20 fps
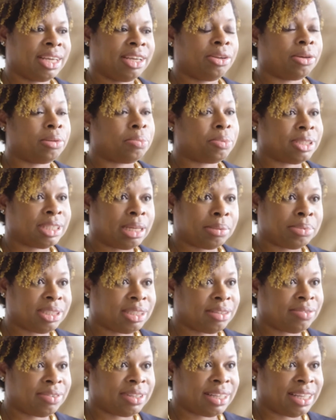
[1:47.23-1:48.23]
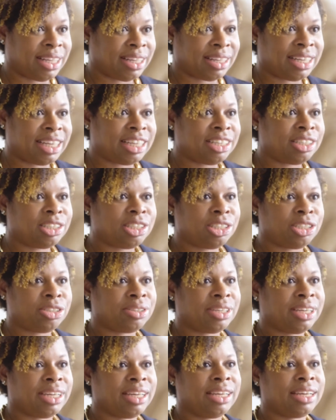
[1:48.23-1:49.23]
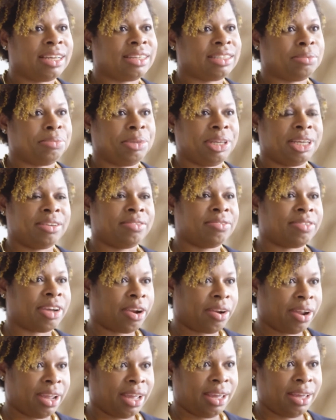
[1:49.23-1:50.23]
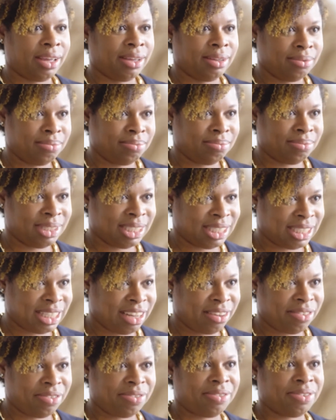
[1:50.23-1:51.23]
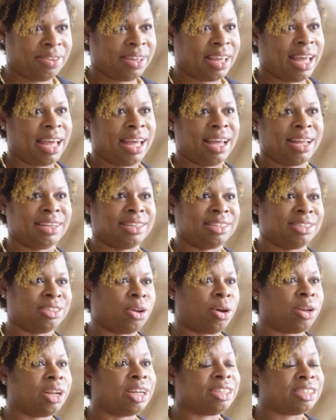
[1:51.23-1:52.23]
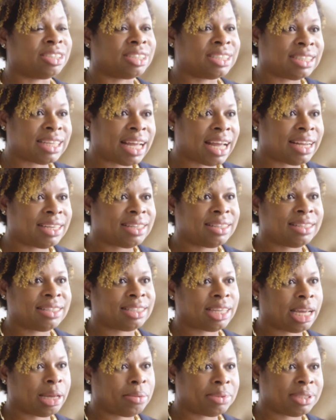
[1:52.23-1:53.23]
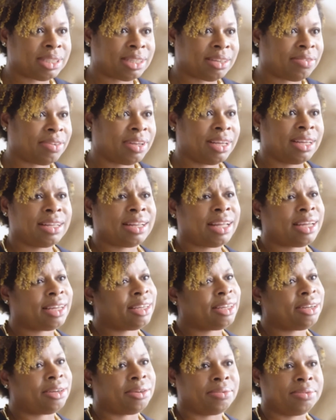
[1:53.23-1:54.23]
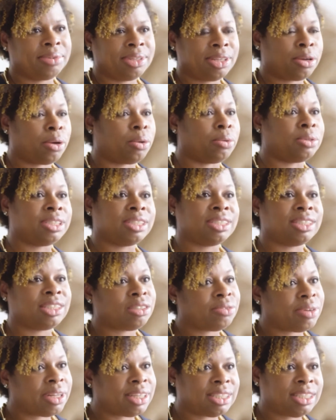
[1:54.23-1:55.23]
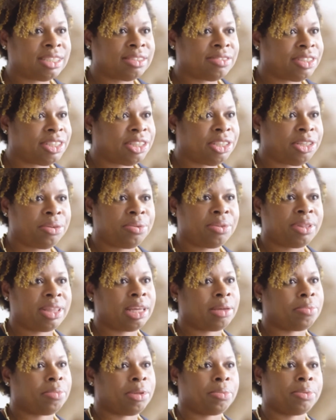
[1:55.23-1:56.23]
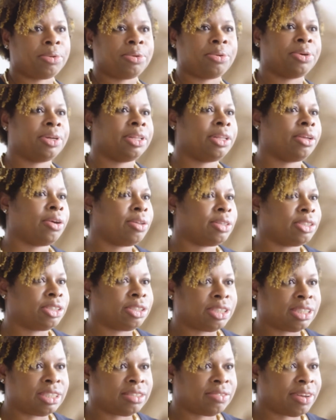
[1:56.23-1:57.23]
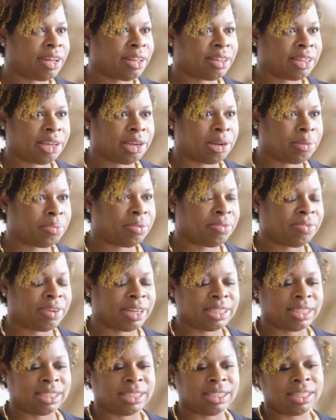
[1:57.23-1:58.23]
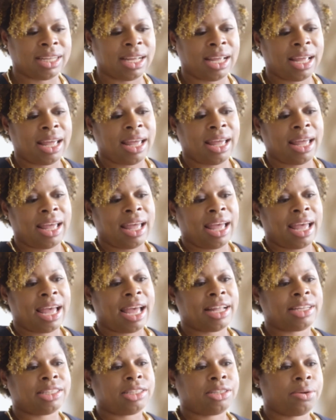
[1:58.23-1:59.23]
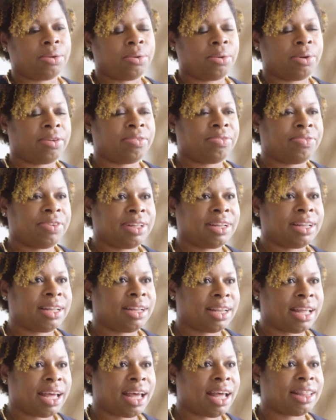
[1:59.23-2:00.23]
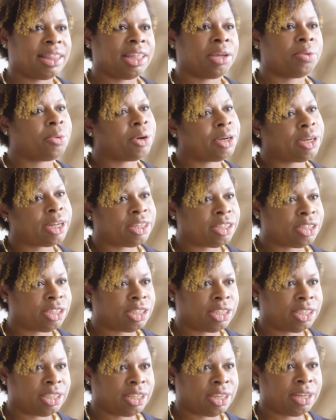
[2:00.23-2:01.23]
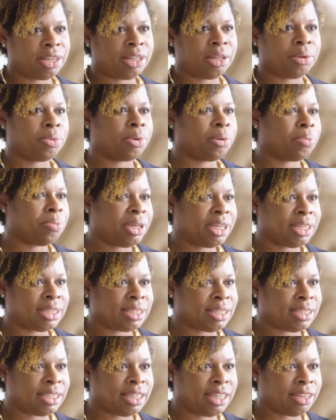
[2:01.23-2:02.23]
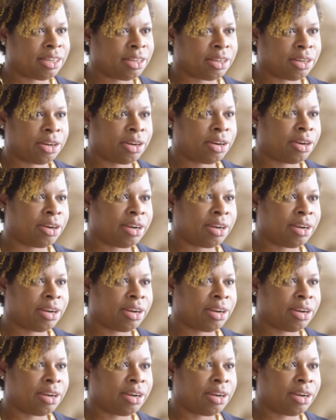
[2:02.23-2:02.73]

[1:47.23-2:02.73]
perception of the legal industry as being very stiff and not understanding the types of, coaching is a relatively new thing, people who are in the alternative healthcare professions. Mm. And so a feeling that they weren't understood, they weren't being seen and heard